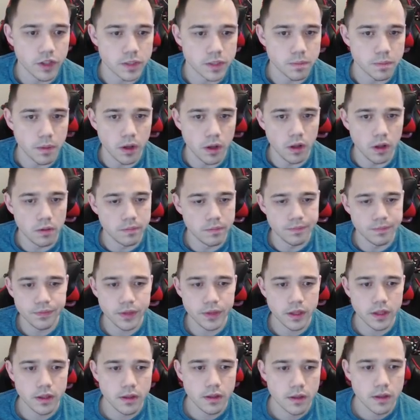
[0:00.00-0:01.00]
ball.
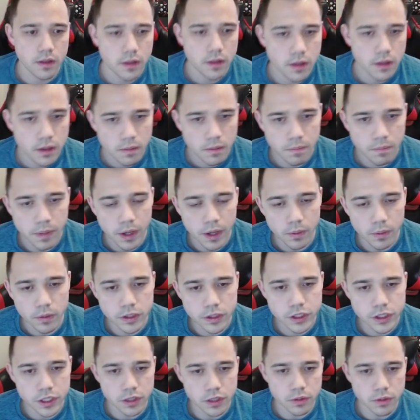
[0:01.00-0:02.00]
But we're
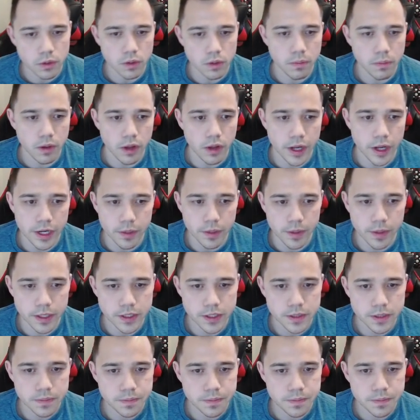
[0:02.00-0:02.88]
just going to throw the ball anyways.